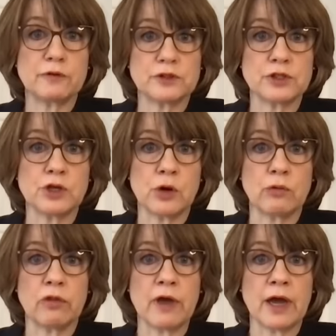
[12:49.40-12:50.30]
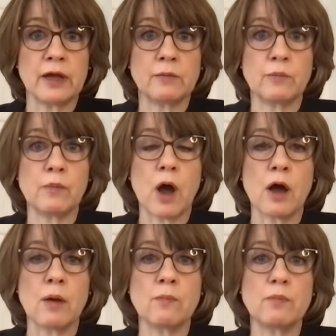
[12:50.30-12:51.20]
Lisa McPherson from
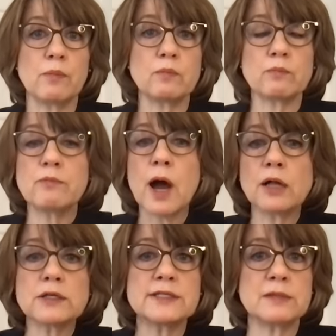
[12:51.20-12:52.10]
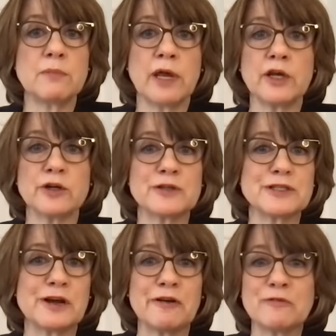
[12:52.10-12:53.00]
Public Knowledge believes federal
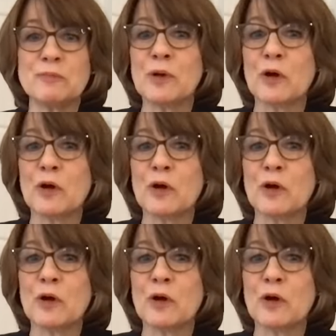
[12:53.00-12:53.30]
agencies